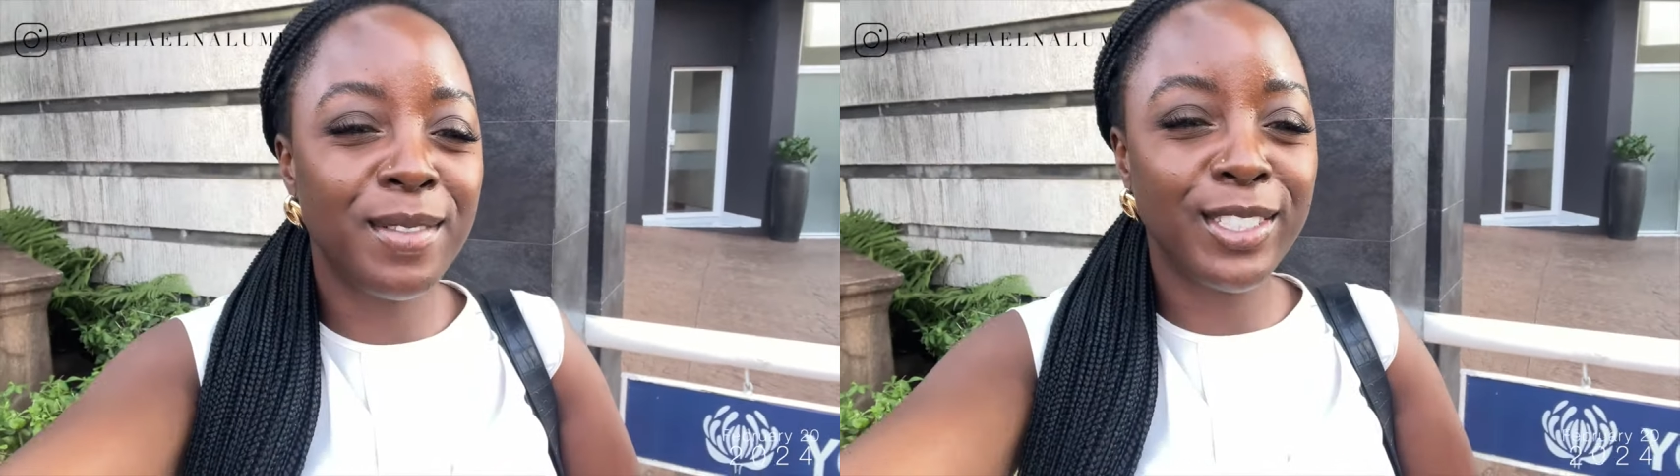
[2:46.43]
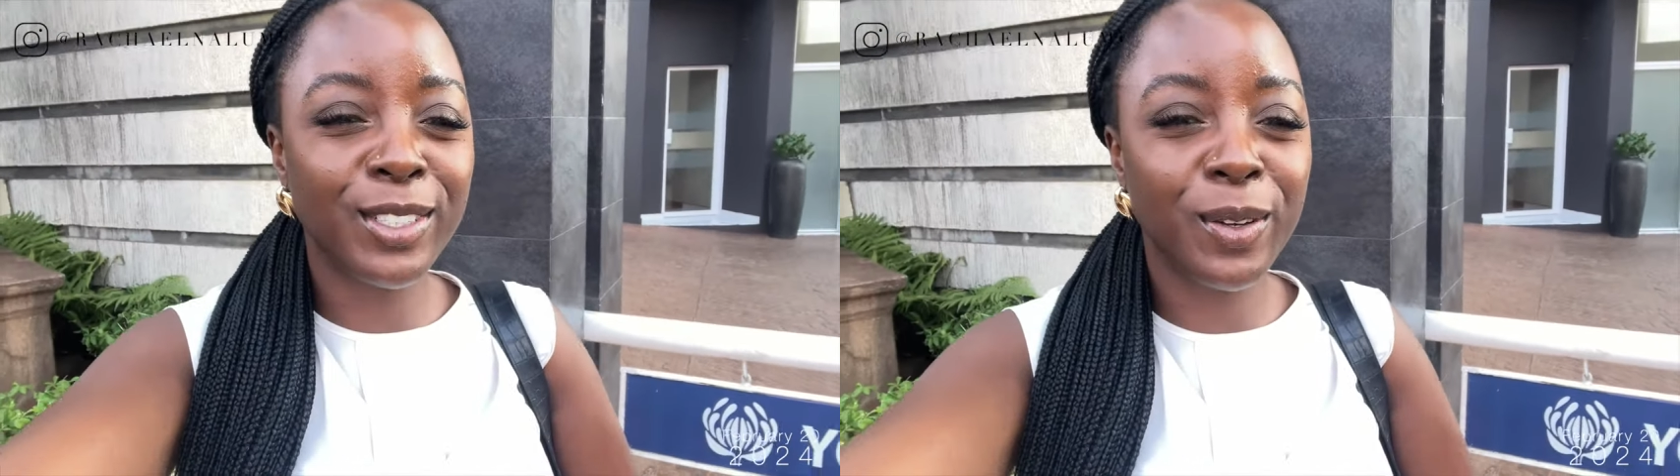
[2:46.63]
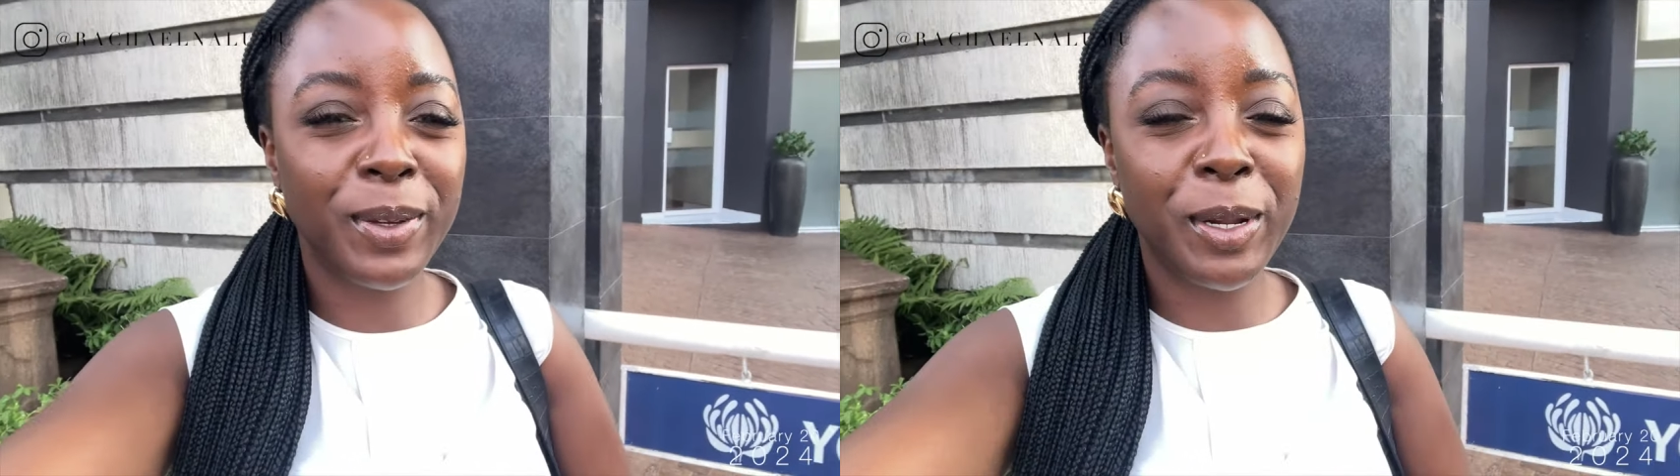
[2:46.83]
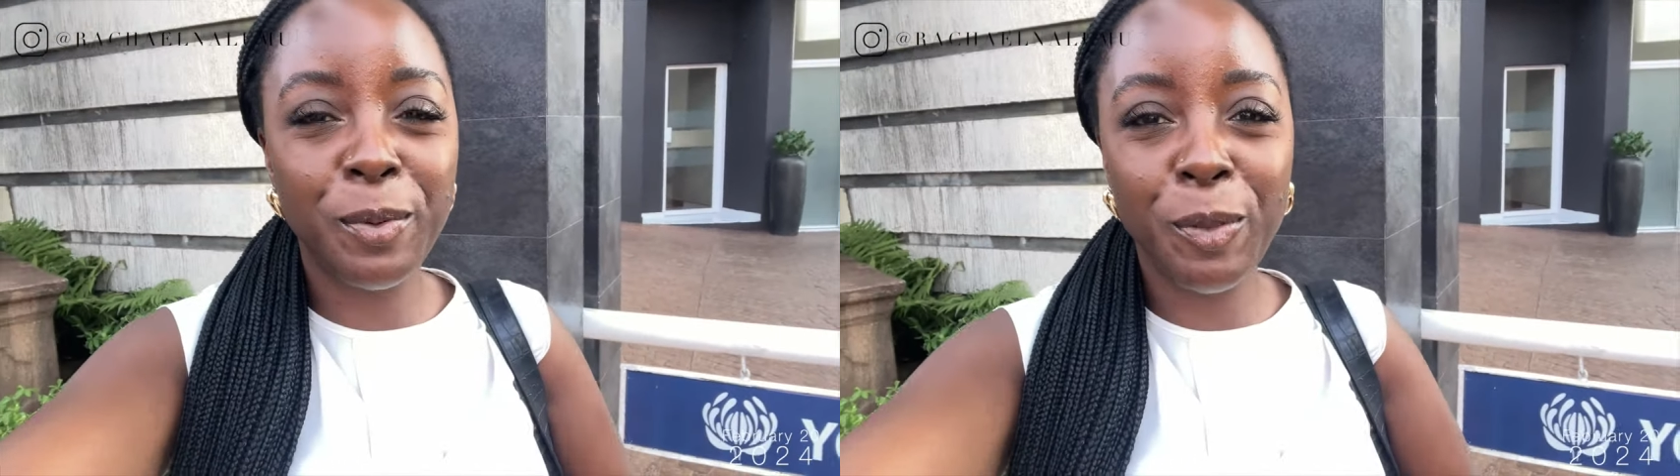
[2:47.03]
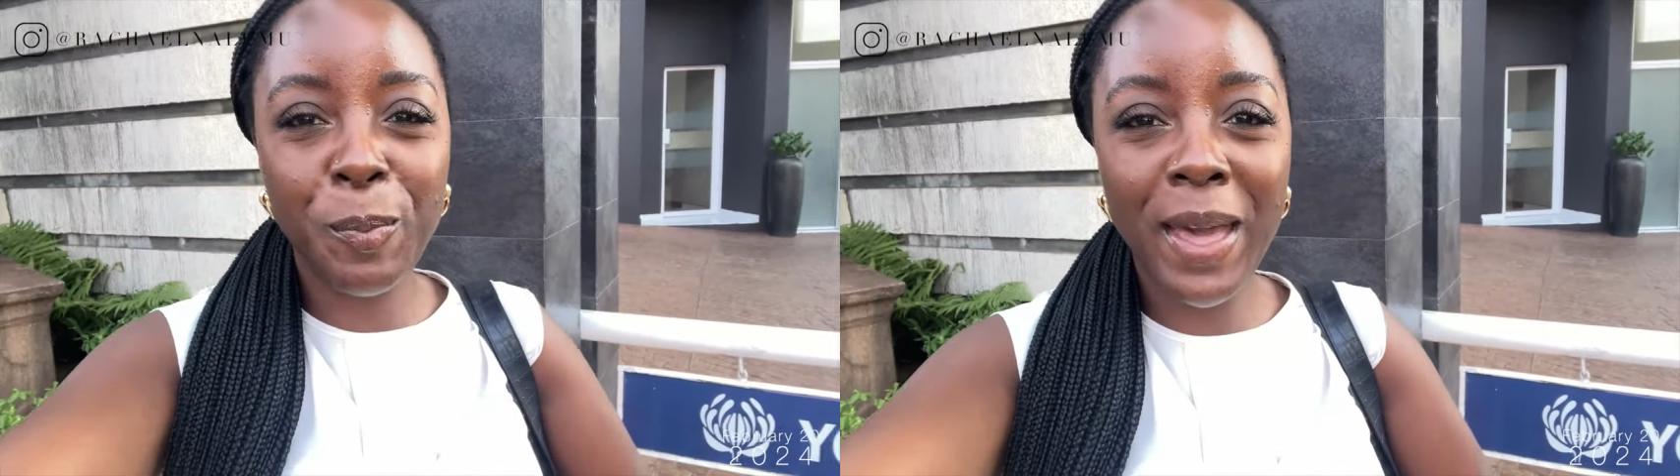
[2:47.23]
about to go meet up
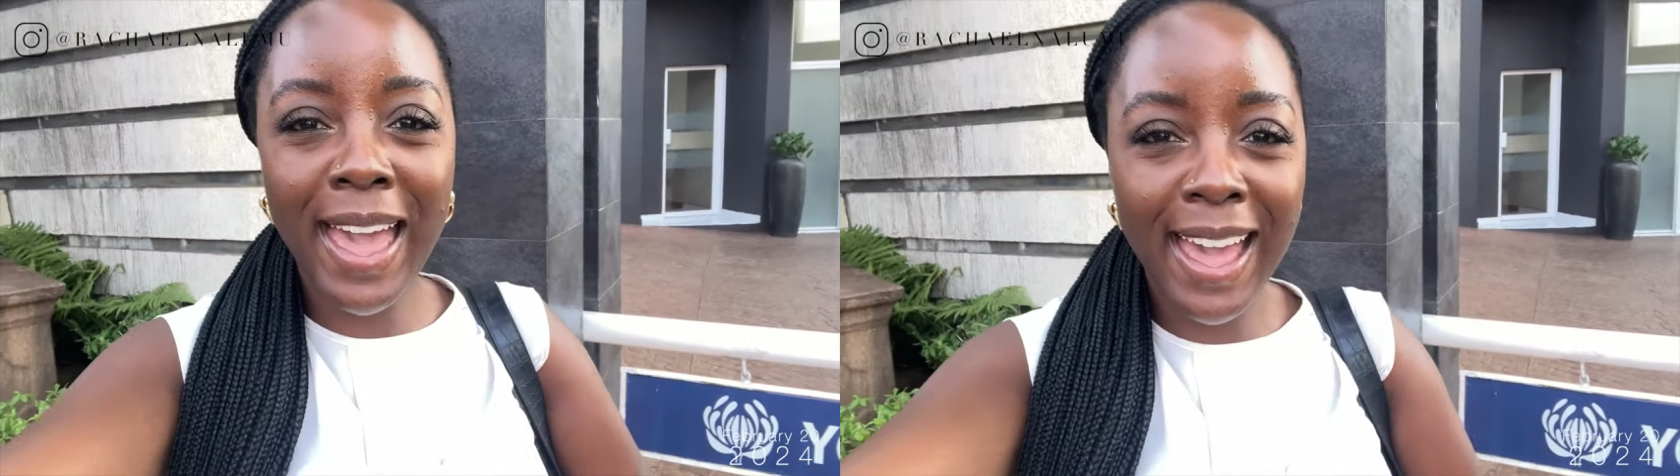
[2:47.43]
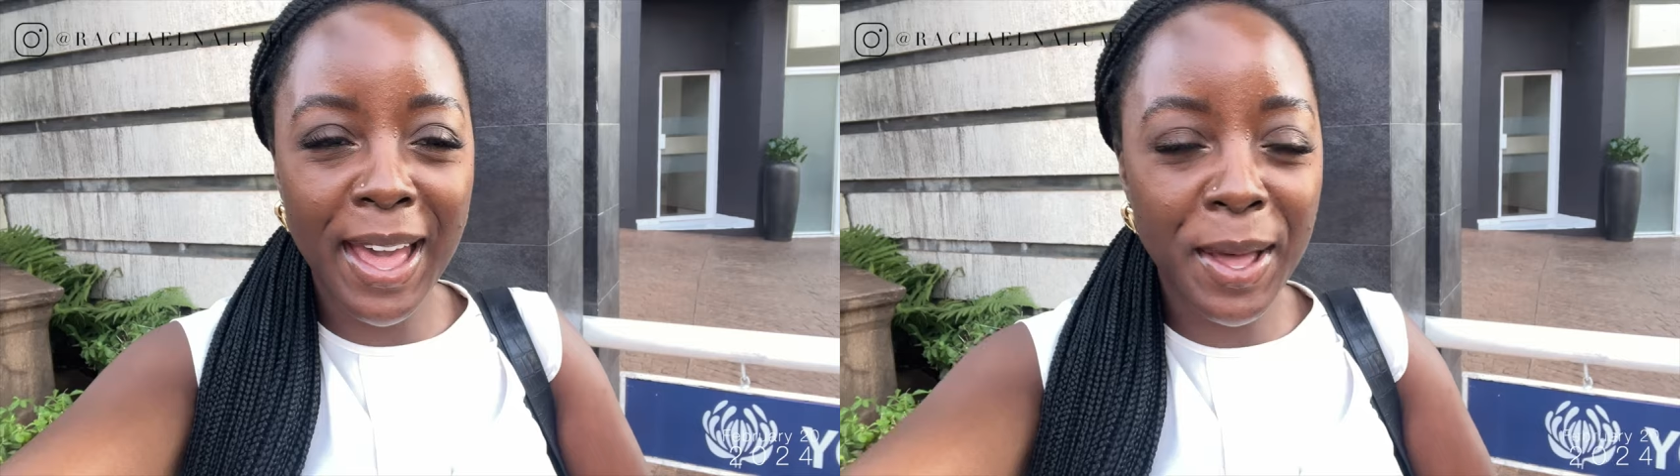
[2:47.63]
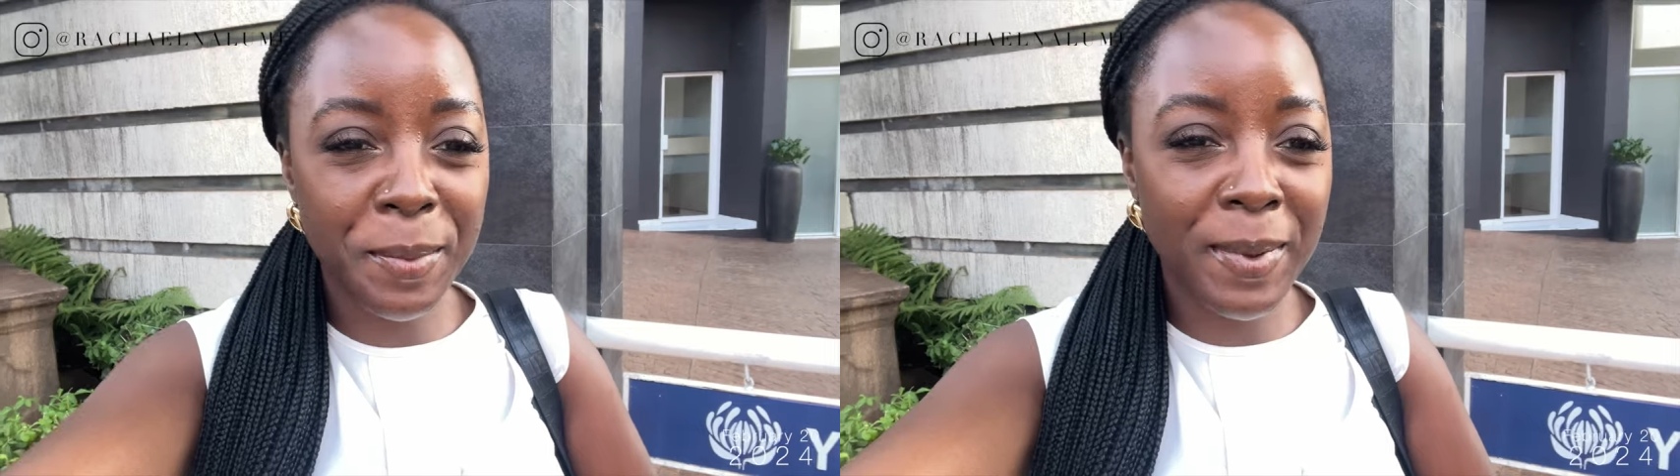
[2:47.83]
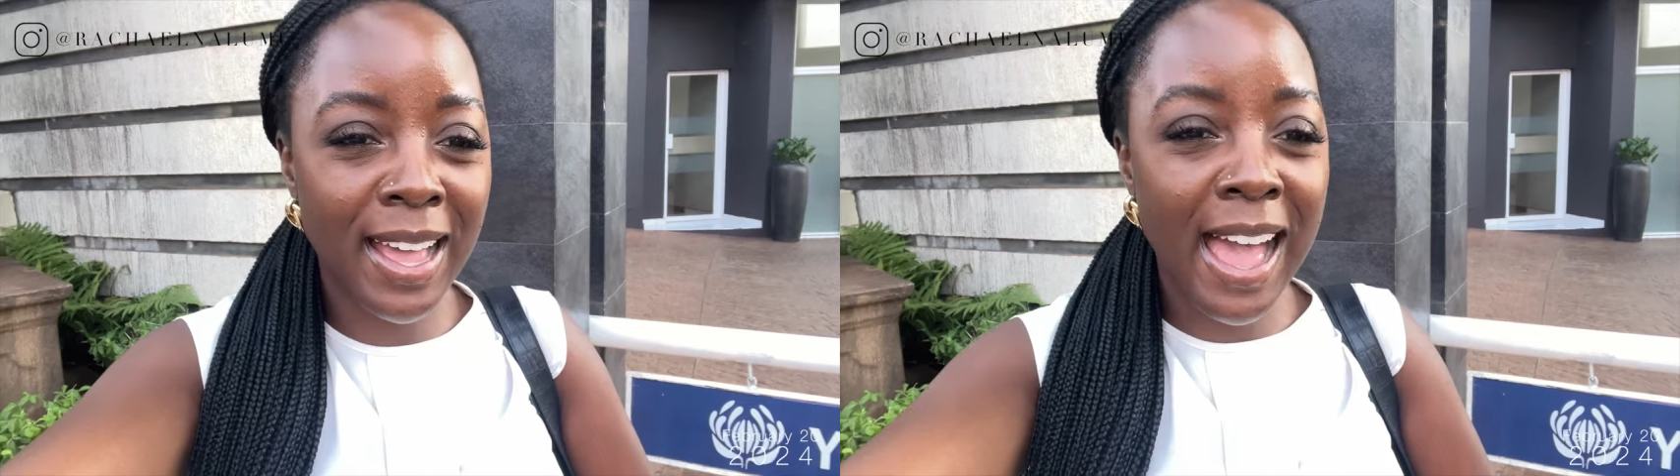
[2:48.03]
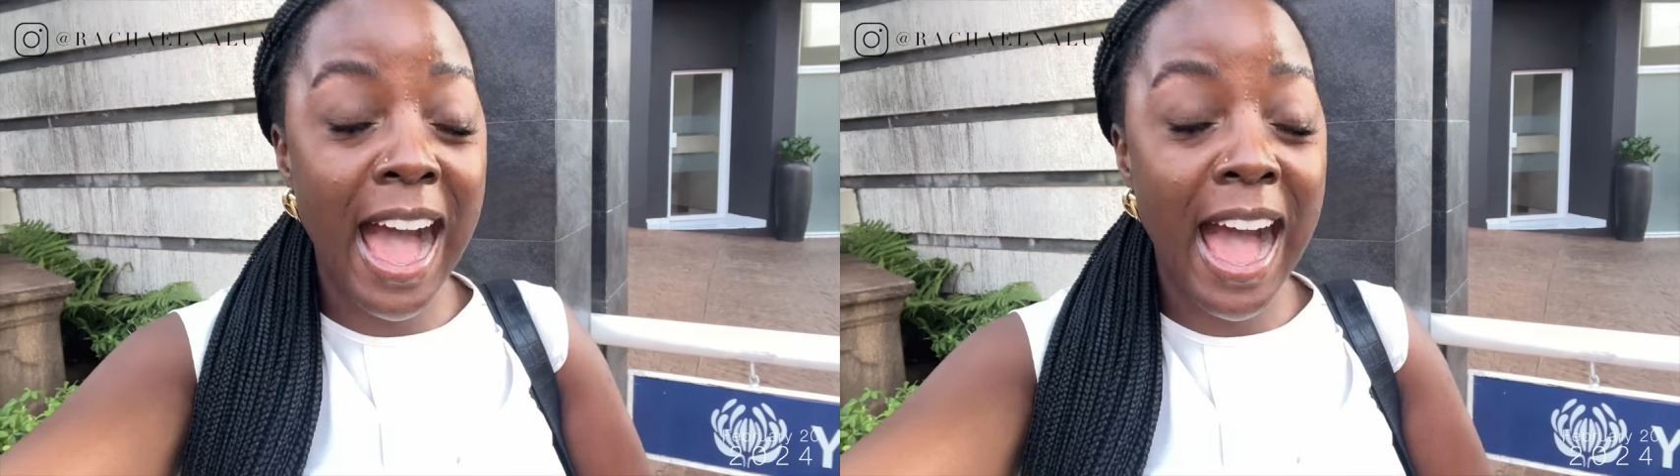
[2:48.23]
with Pam.